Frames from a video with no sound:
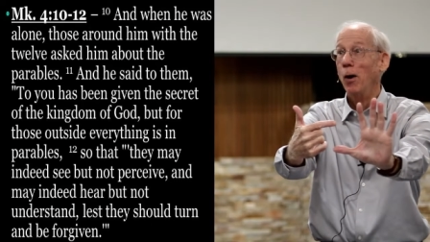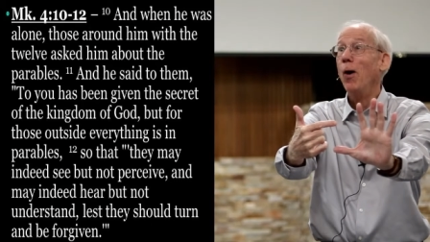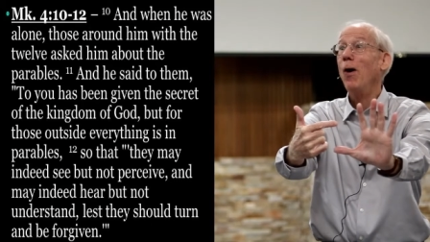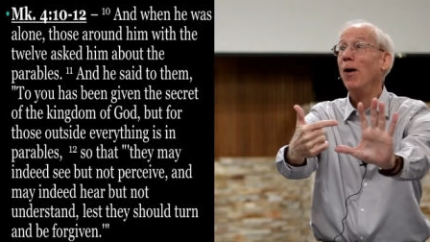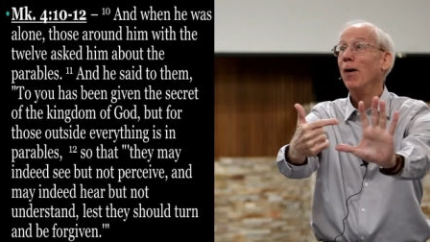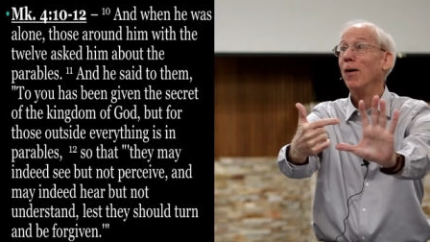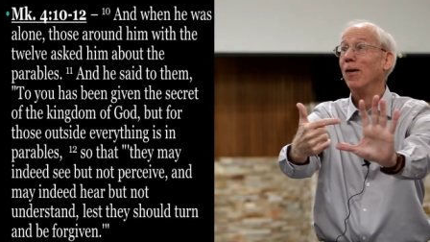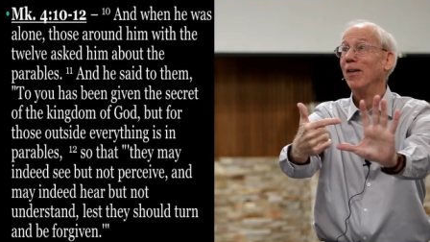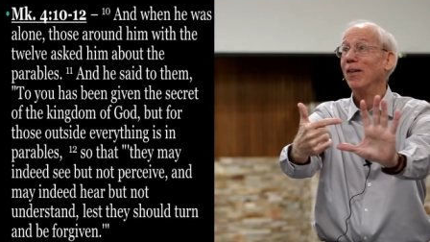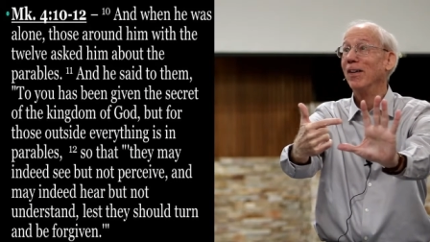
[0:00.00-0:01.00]

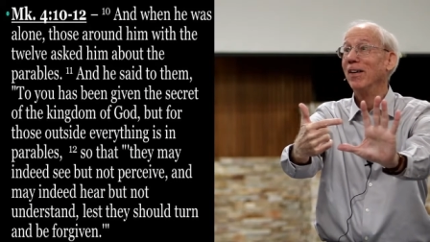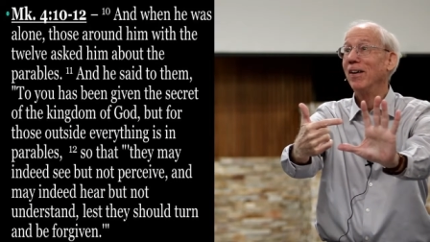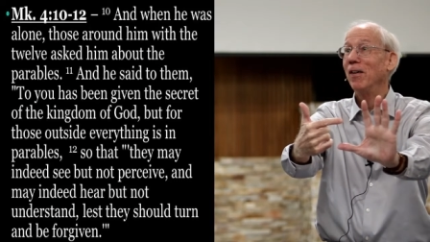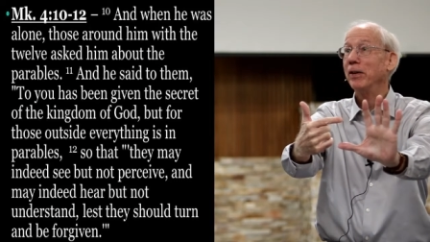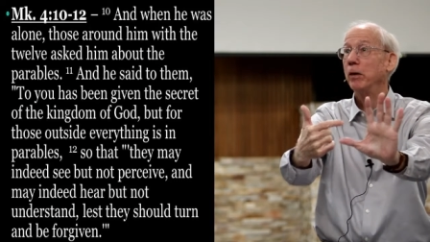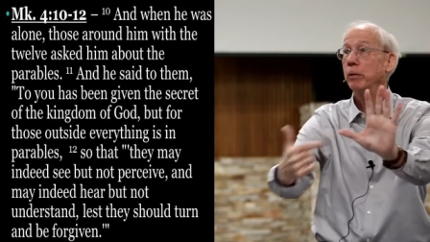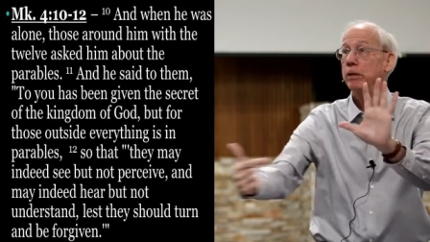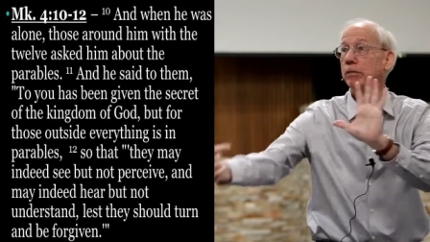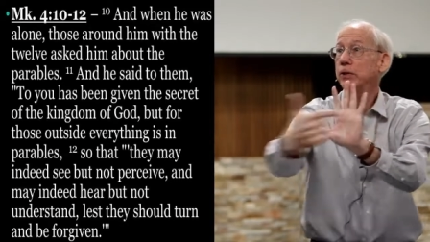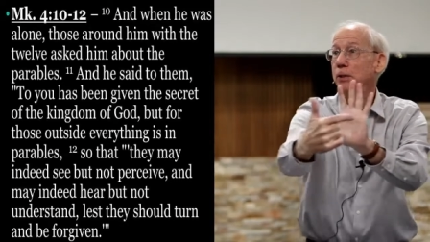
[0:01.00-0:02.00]
oh, okay, well,
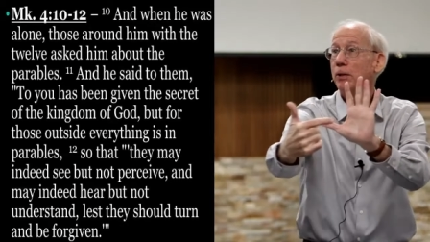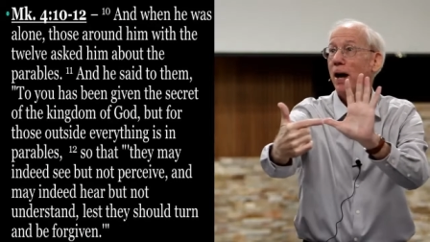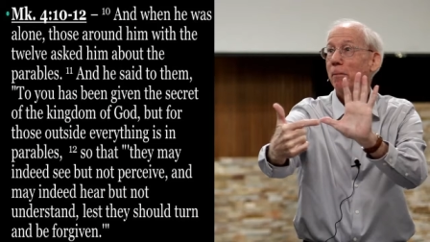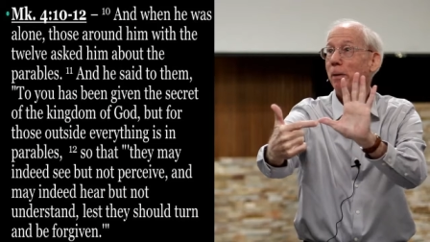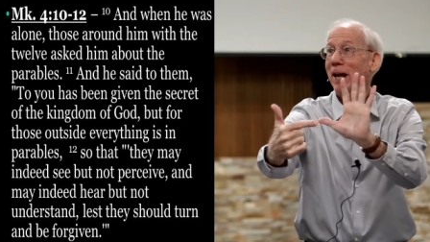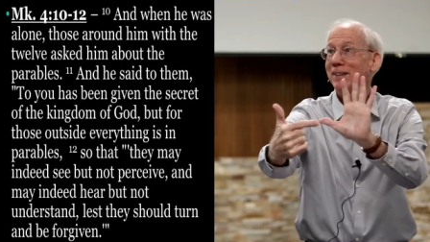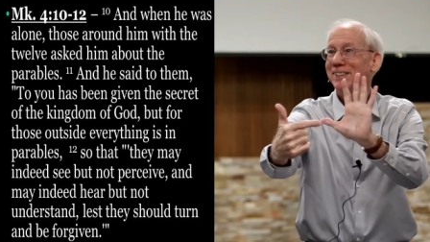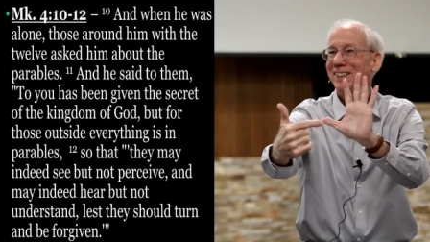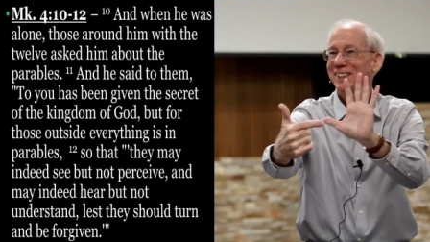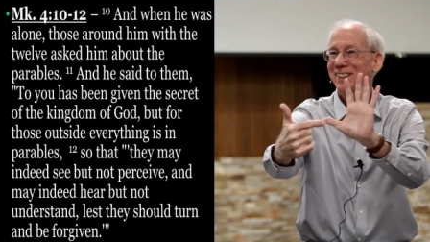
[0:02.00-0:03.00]
you see, you got
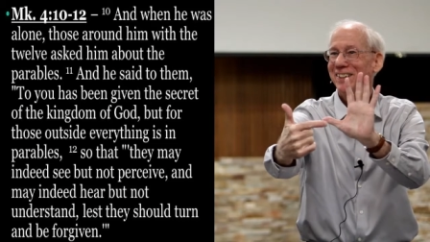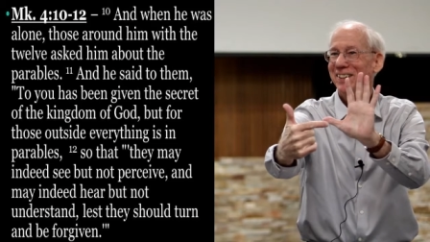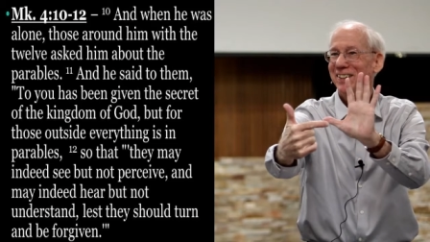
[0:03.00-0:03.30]
past it.